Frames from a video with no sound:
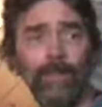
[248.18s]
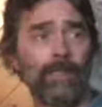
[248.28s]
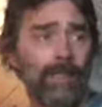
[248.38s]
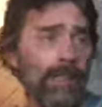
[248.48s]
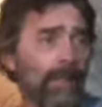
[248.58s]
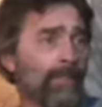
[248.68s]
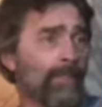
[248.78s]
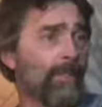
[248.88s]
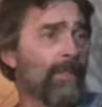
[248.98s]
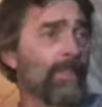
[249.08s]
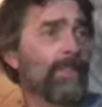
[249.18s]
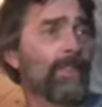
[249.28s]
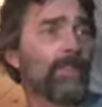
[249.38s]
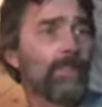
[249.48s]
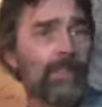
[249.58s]
Love
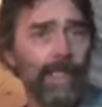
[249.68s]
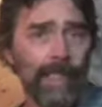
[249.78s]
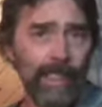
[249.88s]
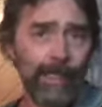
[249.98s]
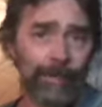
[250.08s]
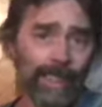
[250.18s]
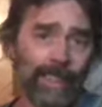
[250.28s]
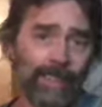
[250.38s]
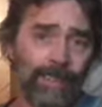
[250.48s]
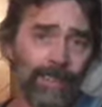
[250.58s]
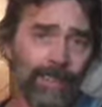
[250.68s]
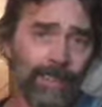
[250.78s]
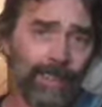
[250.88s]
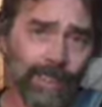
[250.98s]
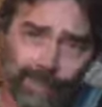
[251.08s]
your enemy
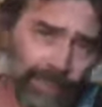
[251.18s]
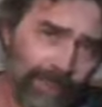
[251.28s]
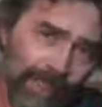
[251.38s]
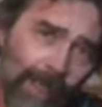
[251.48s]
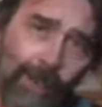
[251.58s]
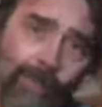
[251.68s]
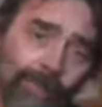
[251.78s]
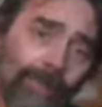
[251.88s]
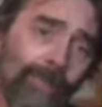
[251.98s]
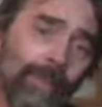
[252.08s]
is yourself,